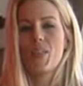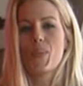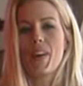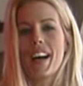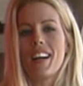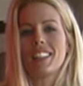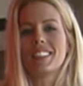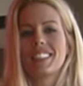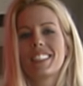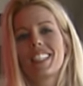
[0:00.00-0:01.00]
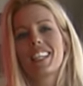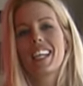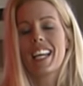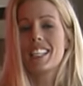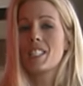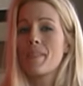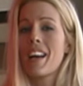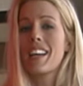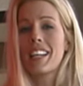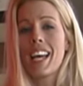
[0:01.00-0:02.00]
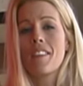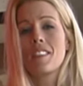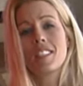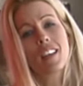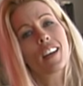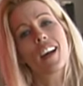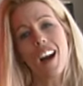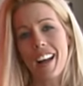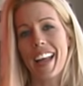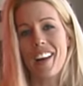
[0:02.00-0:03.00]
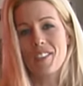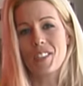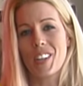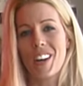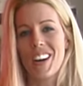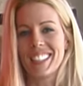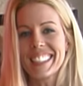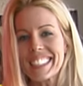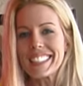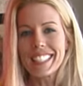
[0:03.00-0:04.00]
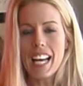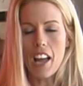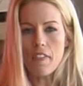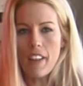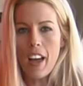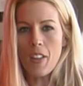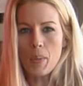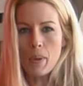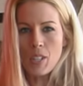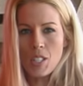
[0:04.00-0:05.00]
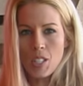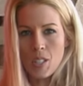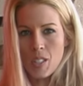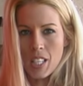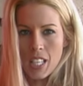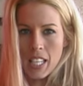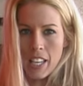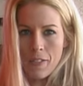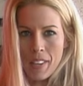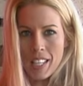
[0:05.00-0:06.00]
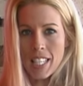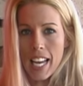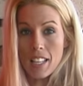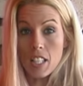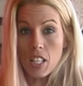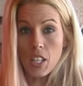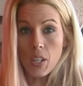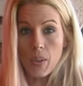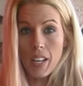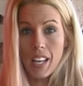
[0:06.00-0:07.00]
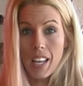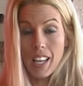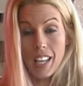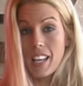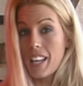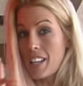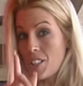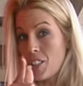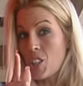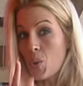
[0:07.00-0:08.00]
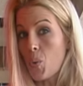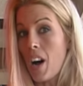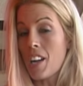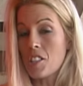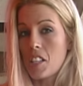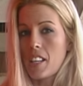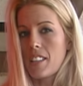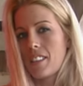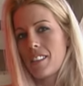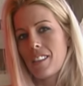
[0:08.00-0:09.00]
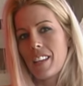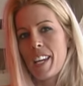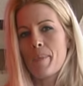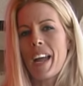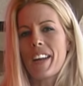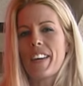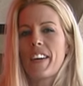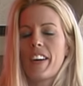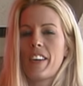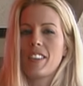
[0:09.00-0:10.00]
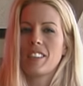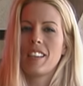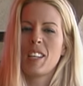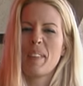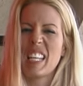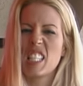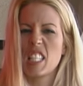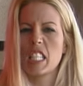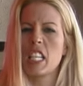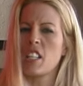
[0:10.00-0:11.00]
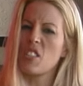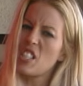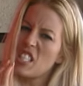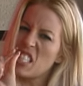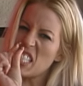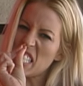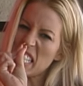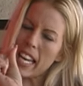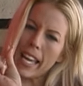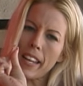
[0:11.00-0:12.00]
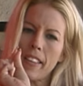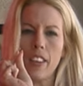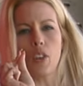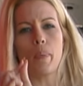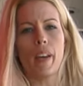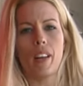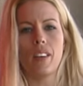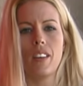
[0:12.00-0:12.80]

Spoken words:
Well, I guess I'm not gonna have to suck after all. I found the person who's gonna give me a tattoo, and you're gonna watch it. It might hurt, and it might sting just a tiny little bit,